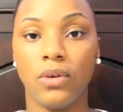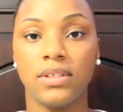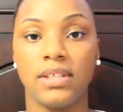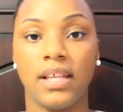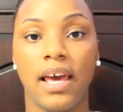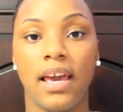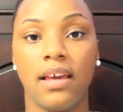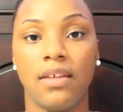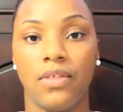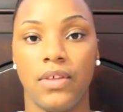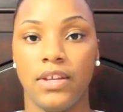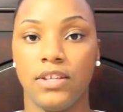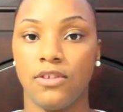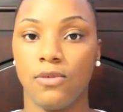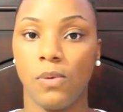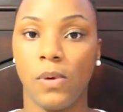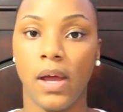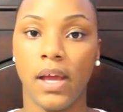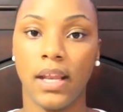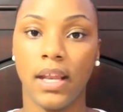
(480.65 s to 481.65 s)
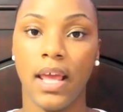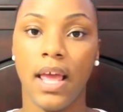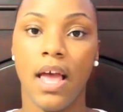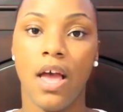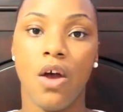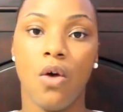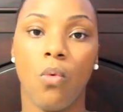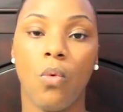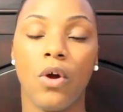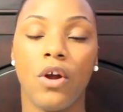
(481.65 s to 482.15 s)
like this one
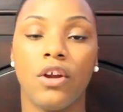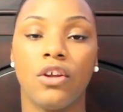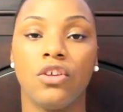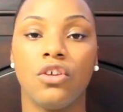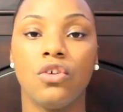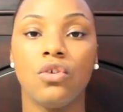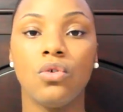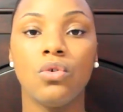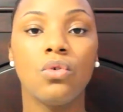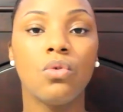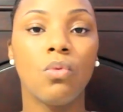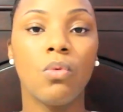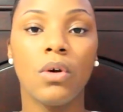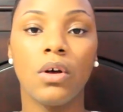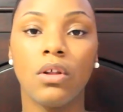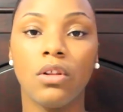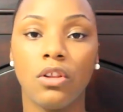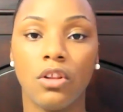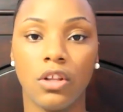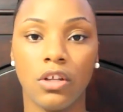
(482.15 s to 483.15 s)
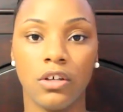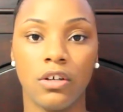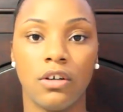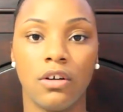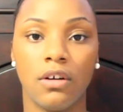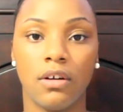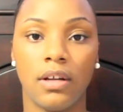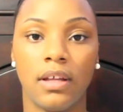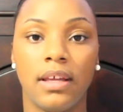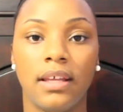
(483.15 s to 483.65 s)
where you will
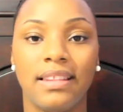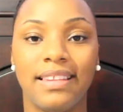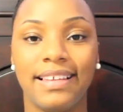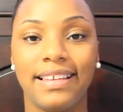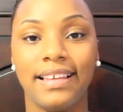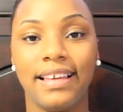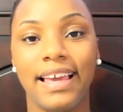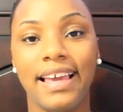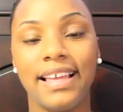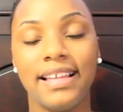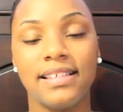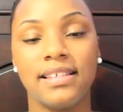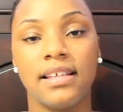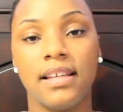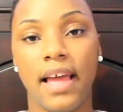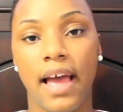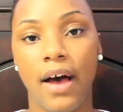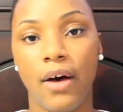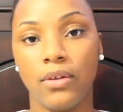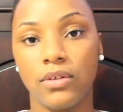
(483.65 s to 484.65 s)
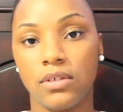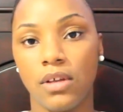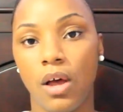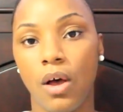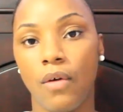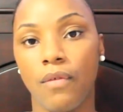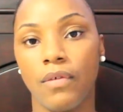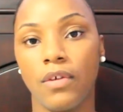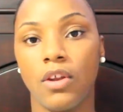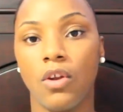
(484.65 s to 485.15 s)
learn the ins and outs
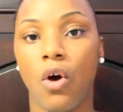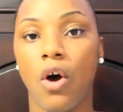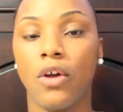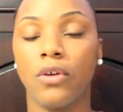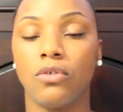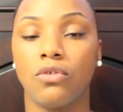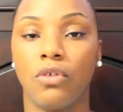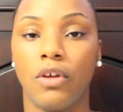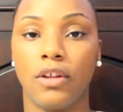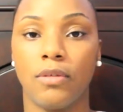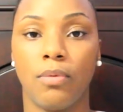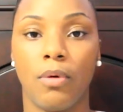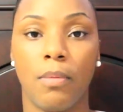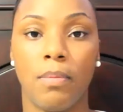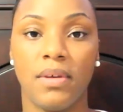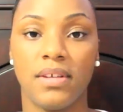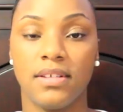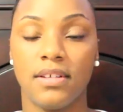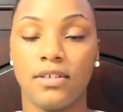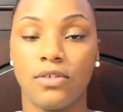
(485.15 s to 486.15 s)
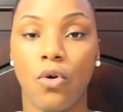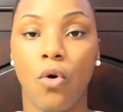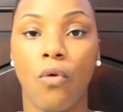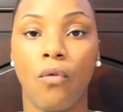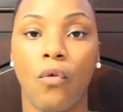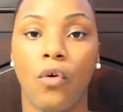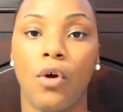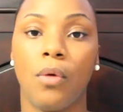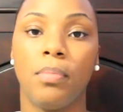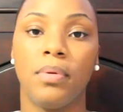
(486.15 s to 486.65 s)
of an auto transfer business
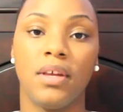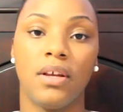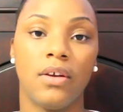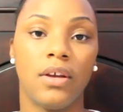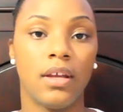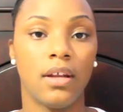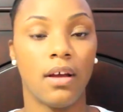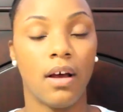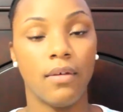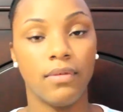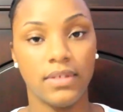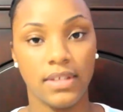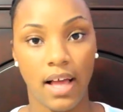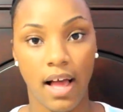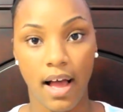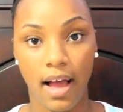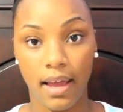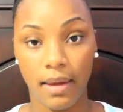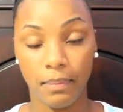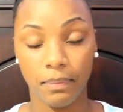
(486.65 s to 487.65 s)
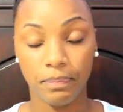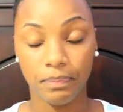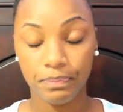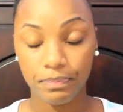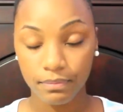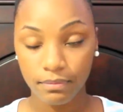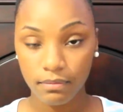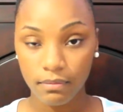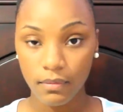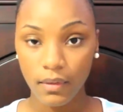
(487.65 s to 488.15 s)
over a period of time.
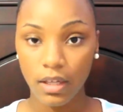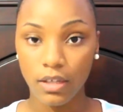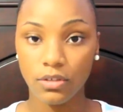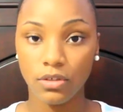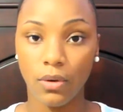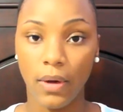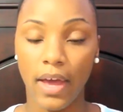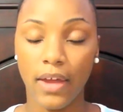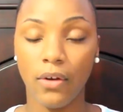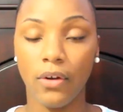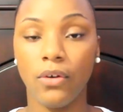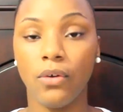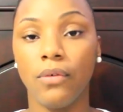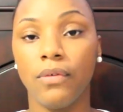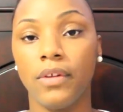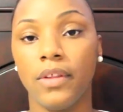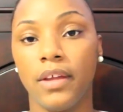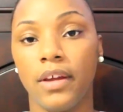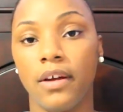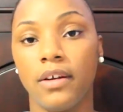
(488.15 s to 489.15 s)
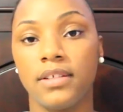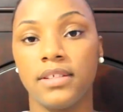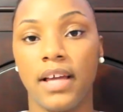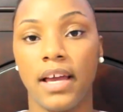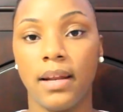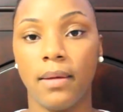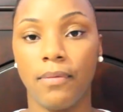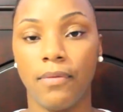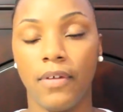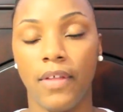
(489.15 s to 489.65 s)
So head on over there,
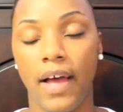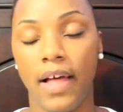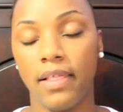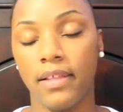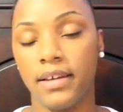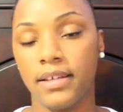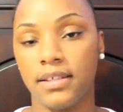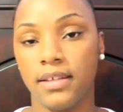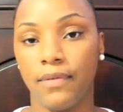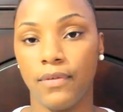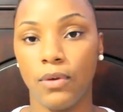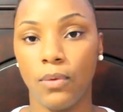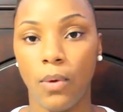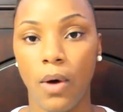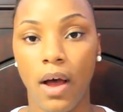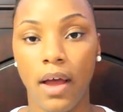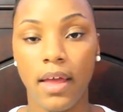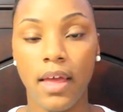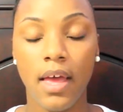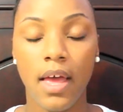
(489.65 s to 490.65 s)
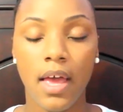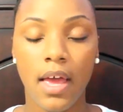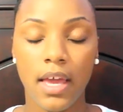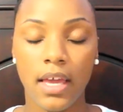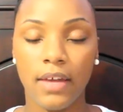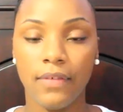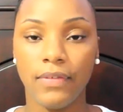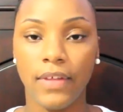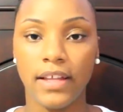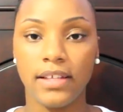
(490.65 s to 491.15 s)
sign up for that list if you want,
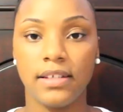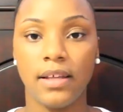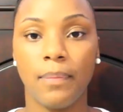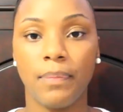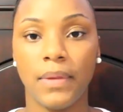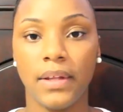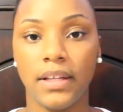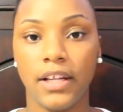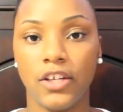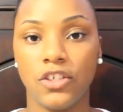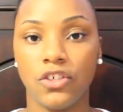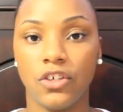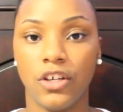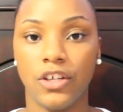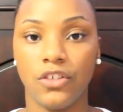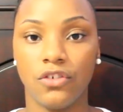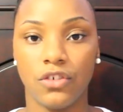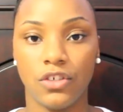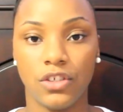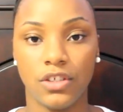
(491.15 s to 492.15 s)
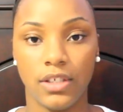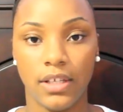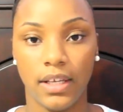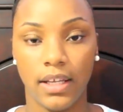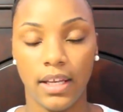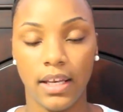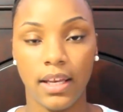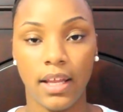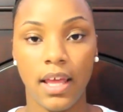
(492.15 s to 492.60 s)
if that's something that you're interested in.